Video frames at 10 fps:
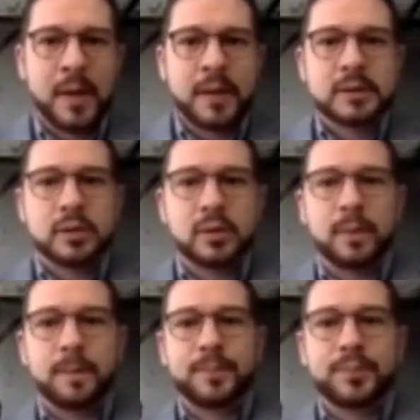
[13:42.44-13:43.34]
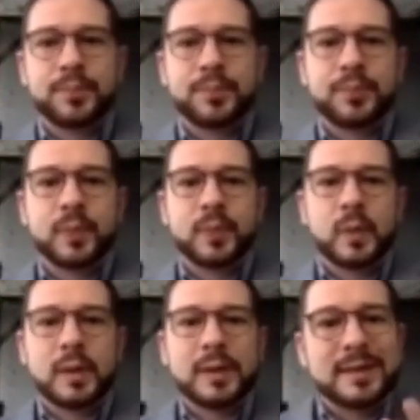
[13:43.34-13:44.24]
So
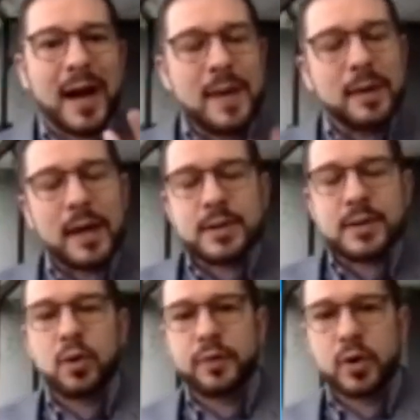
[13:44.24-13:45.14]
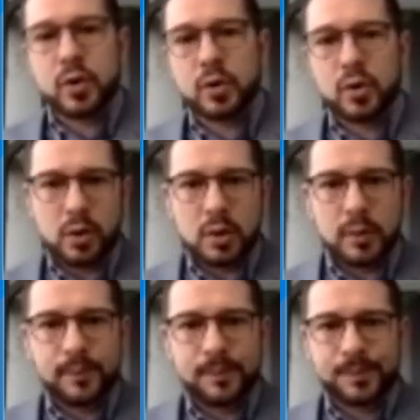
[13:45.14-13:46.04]
the timelines of your goal
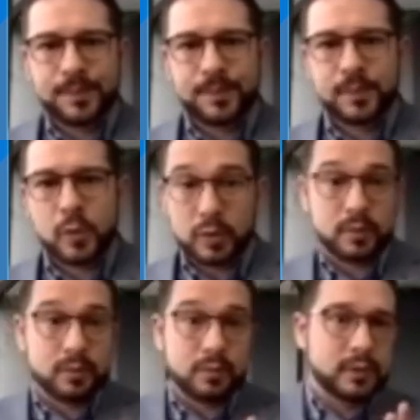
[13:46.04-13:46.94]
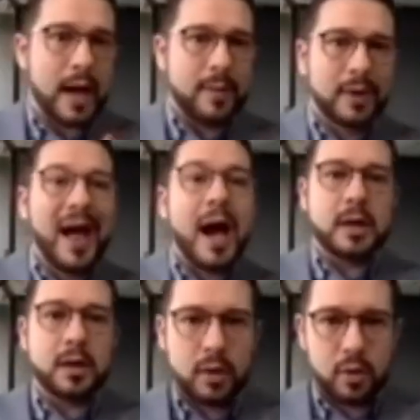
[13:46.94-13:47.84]
or
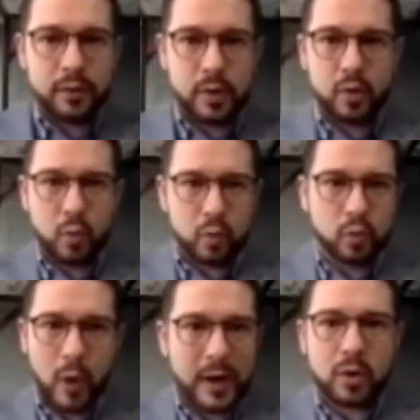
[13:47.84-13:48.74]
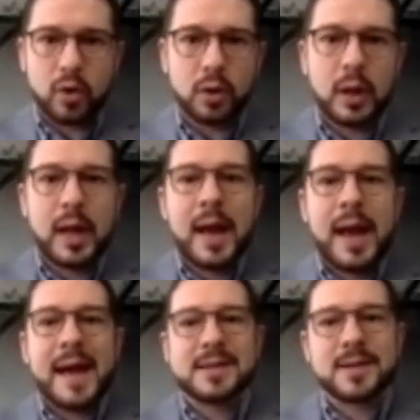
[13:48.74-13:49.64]
timeline of your one goal
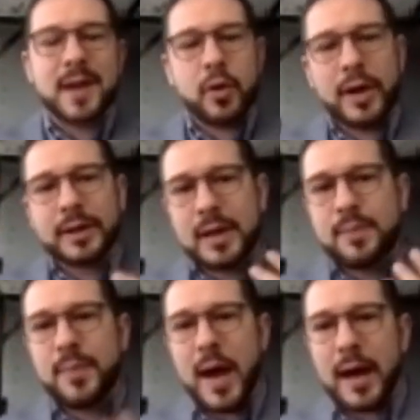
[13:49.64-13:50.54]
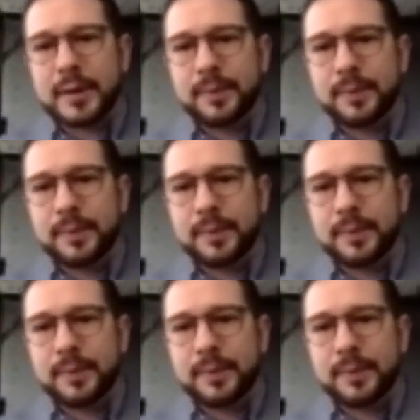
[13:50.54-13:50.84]
has a direct impact.